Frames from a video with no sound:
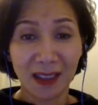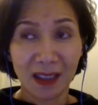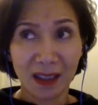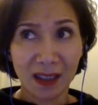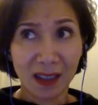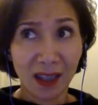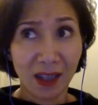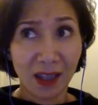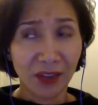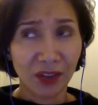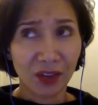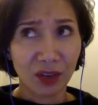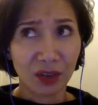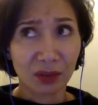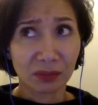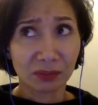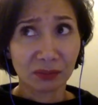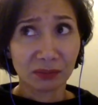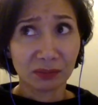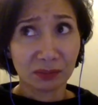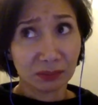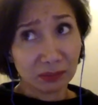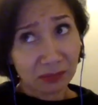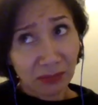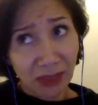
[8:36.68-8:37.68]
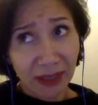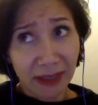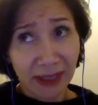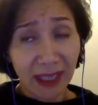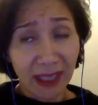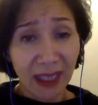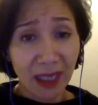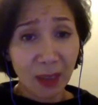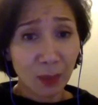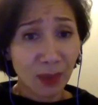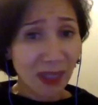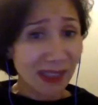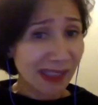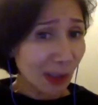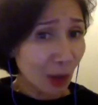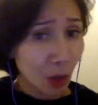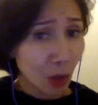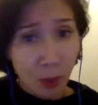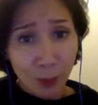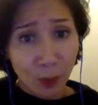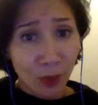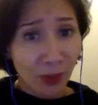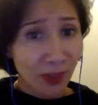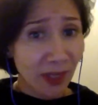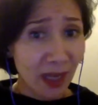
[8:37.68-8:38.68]
I thought, okay, well, that's a
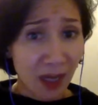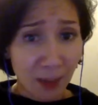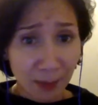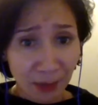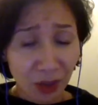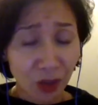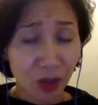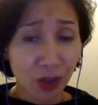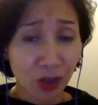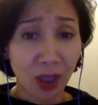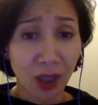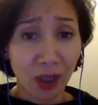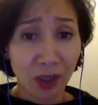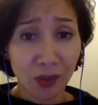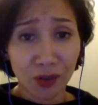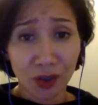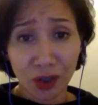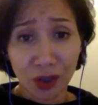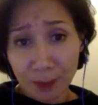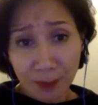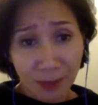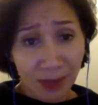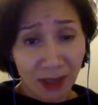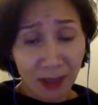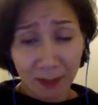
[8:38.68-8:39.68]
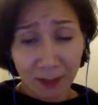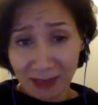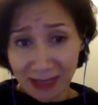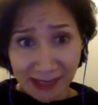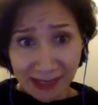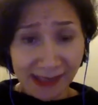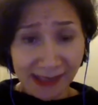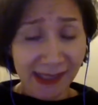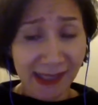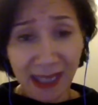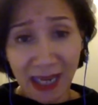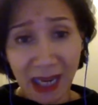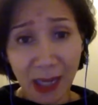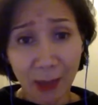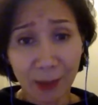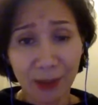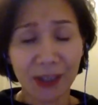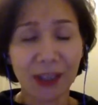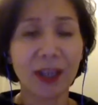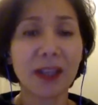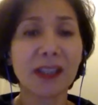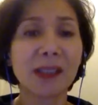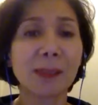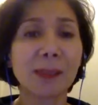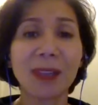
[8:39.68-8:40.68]
lot more than I've been charging, but let's see how it
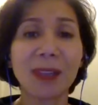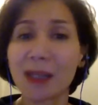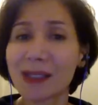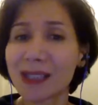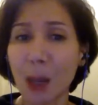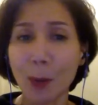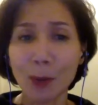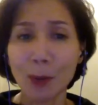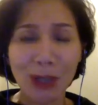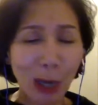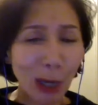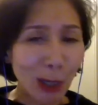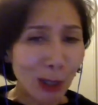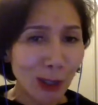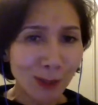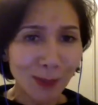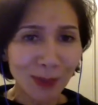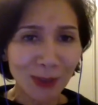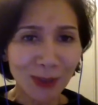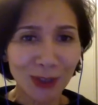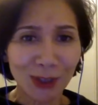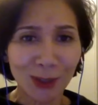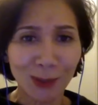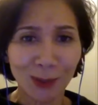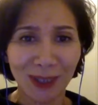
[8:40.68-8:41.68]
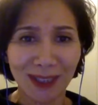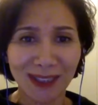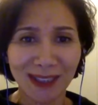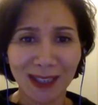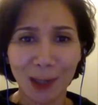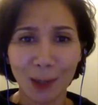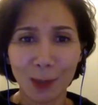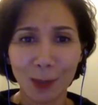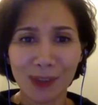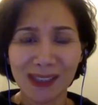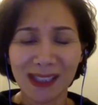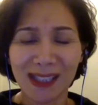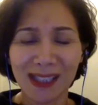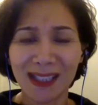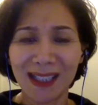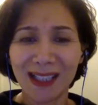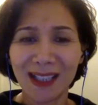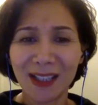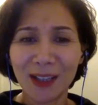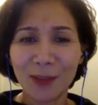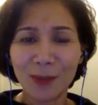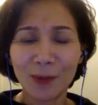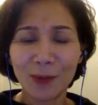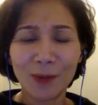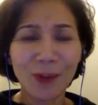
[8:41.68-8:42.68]
goes, because I was open to it. I was
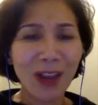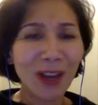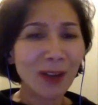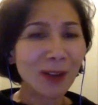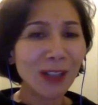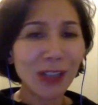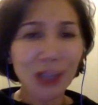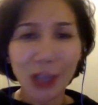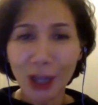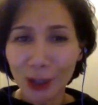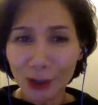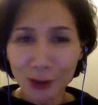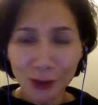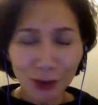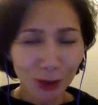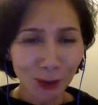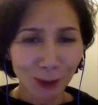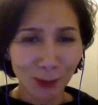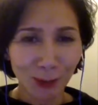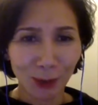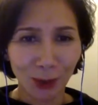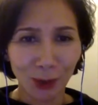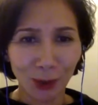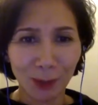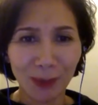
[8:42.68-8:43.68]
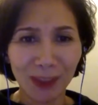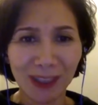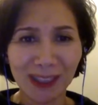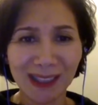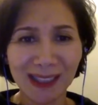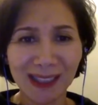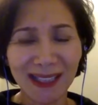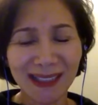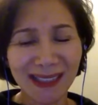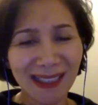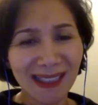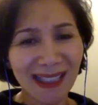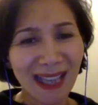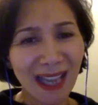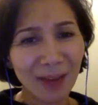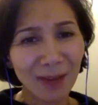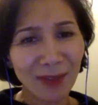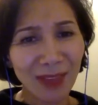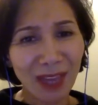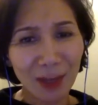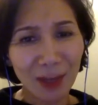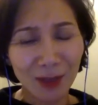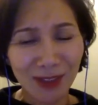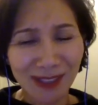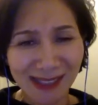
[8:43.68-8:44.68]
very coachable because I didn't have
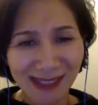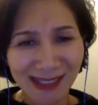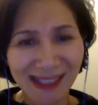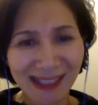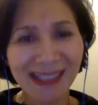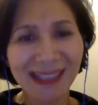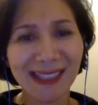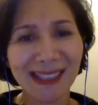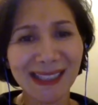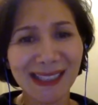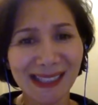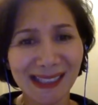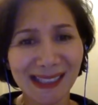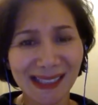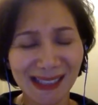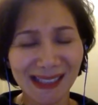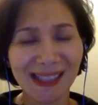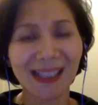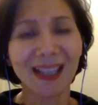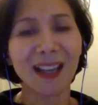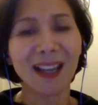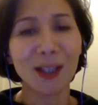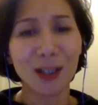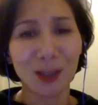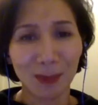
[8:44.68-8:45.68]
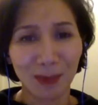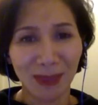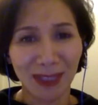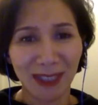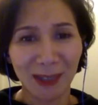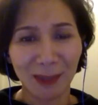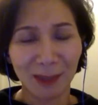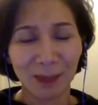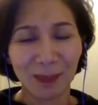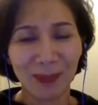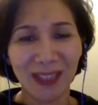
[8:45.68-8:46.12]
that resistance inside of me.